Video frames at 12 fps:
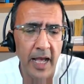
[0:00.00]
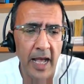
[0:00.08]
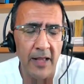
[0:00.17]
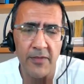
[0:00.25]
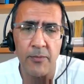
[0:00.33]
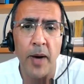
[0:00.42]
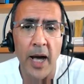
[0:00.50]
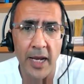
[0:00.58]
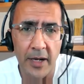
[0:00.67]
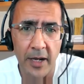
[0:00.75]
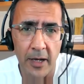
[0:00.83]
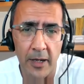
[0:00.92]
as
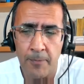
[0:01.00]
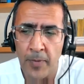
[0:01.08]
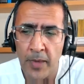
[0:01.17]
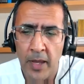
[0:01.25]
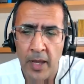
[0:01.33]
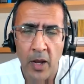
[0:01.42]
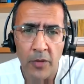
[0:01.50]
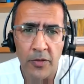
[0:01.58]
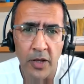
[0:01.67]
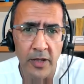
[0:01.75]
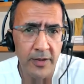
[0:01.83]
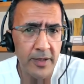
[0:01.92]
minor.
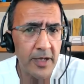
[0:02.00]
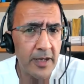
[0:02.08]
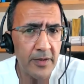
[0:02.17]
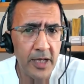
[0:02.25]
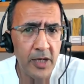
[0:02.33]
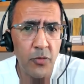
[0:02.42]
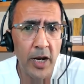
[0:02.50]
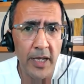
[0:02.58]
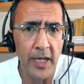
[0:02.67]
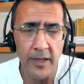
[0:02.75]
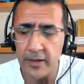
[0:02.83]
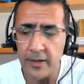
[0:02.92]
The concerns he
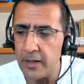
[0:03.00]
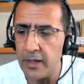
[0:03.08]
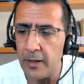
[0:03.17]
raised